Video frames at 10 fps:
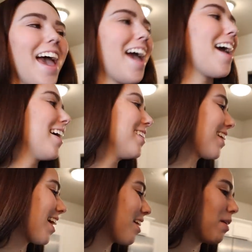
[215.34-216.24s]
and
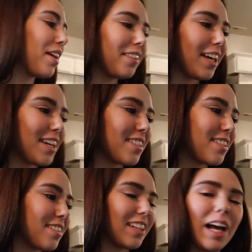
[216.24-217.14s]
uh, made a
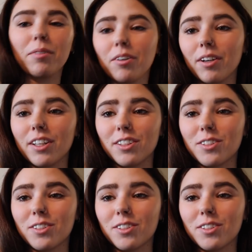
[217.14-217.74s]
list and we're going to the